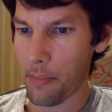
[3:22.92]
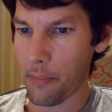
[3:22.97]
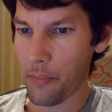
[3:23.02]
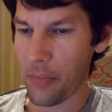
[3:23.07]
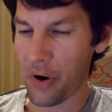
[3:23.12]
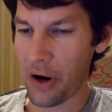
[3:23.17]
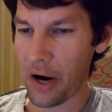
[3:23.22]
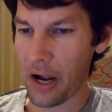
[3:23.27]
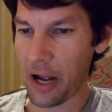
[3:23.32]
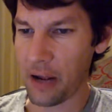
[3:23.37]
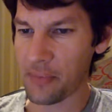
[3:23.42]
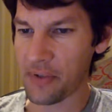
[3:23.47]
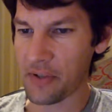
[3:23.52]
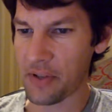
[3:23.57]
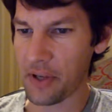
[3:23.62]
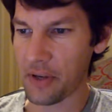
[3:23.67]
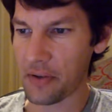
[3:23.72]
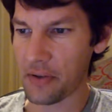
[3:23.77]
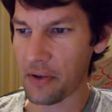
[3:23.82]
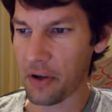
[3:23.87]
perhaps
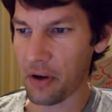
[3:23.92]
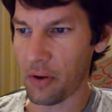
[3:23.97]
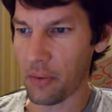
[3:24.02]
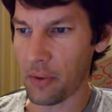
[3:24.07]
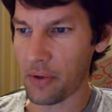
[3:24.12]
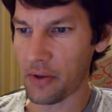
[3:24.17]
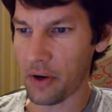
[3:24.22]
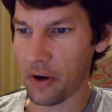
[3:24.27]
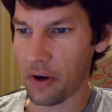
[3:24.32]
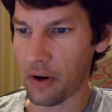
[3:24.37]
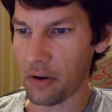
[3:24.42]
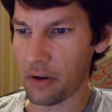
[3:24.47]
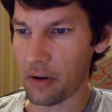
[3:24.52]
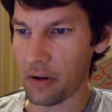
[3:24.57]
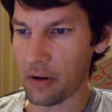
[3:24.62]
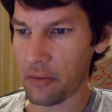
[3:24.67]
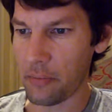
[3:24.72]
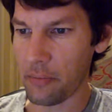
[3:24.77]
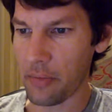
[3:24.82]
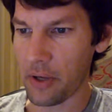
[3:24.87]
things always aren't
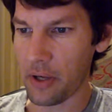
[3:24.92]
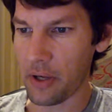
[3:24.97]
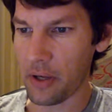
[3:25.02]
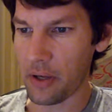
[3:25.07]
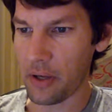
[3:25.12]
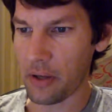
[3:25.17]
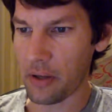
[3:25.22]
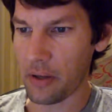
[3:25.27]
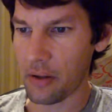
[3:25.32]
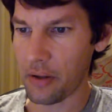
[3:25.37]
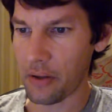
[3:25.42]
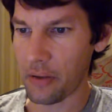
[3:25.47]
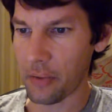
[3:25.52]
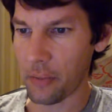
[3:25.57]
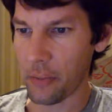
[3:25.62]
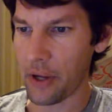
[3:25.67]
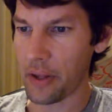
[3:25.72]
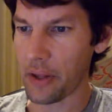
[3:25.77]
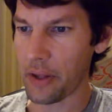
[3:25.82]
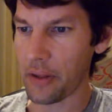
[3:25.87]
going to be the
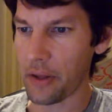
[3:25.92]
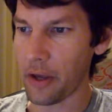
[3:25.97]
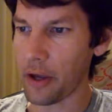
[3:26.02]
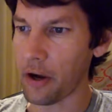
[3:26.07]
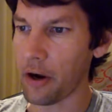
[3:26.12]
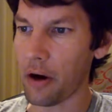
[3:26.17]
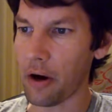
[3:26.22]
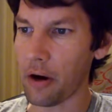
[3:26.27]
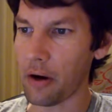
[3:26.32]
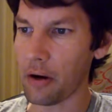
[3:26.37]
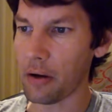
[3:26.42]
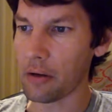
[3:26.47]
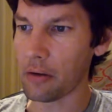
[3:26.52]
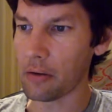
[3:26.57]
way that they are.